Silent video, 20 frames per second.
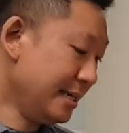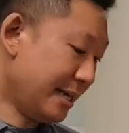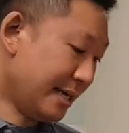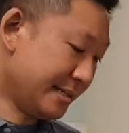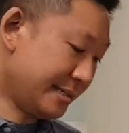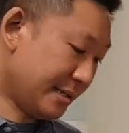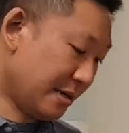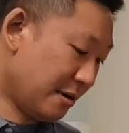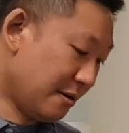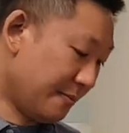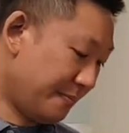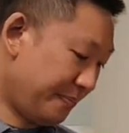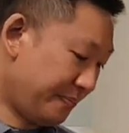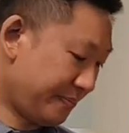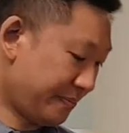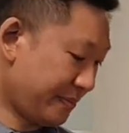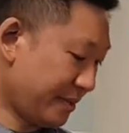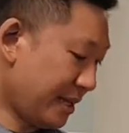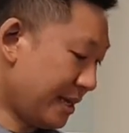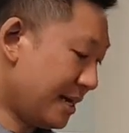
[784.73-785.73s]
And so
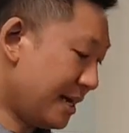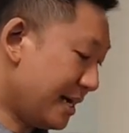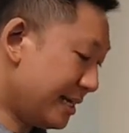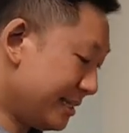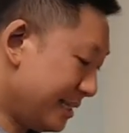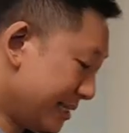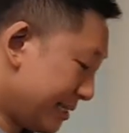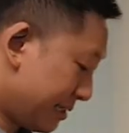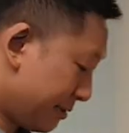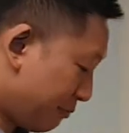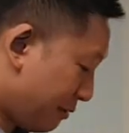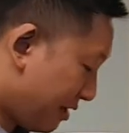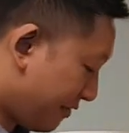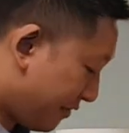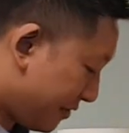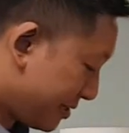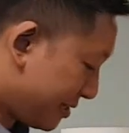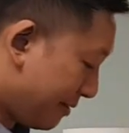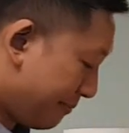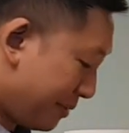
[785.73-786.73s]
this is where,
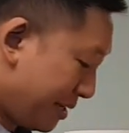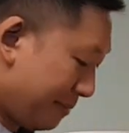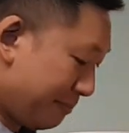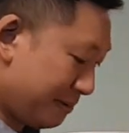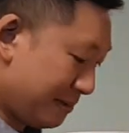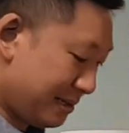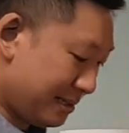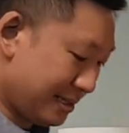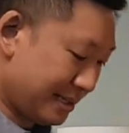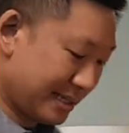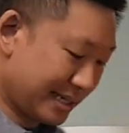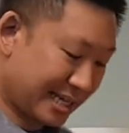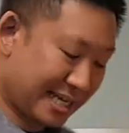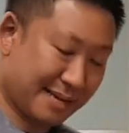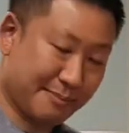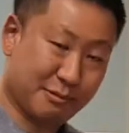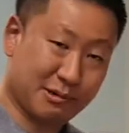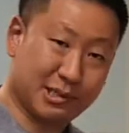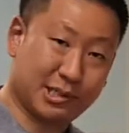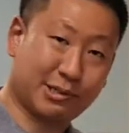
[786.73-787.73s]
for some people, the
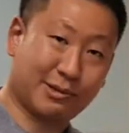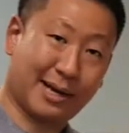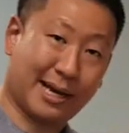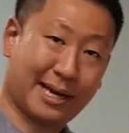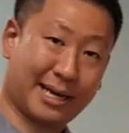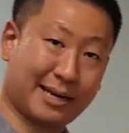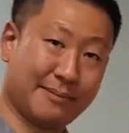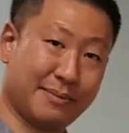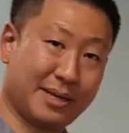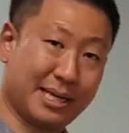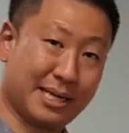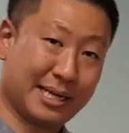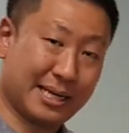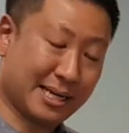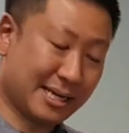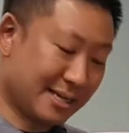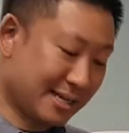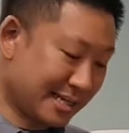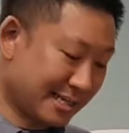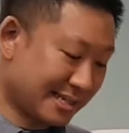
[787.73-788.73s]
keyboard tray can be
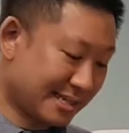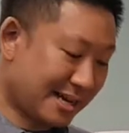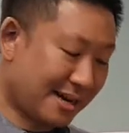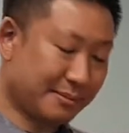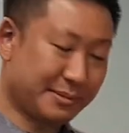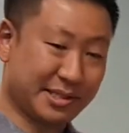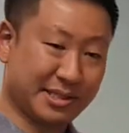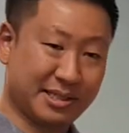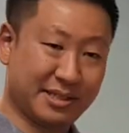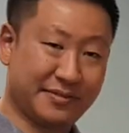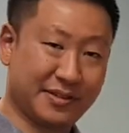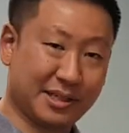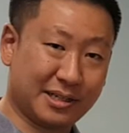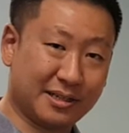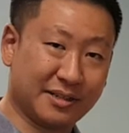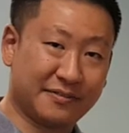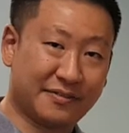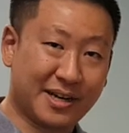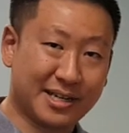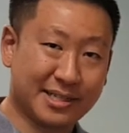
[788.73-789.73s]
a nice option if you're
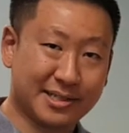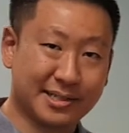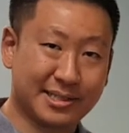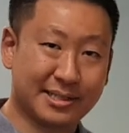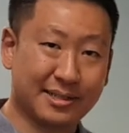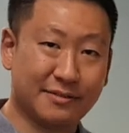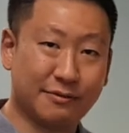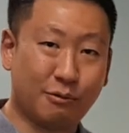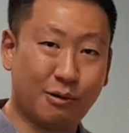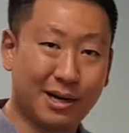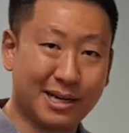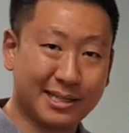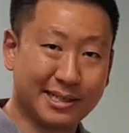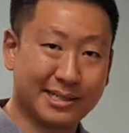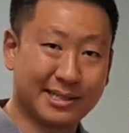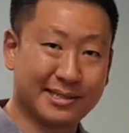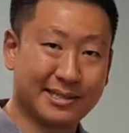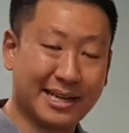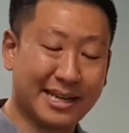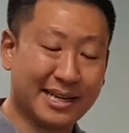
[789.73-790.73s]
going to find yourself wanting to
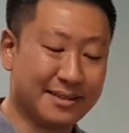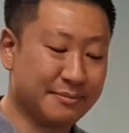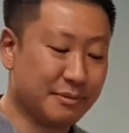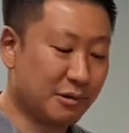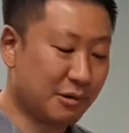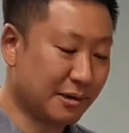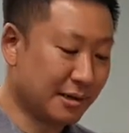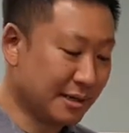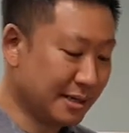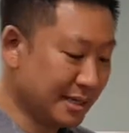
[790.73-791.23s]
stand more.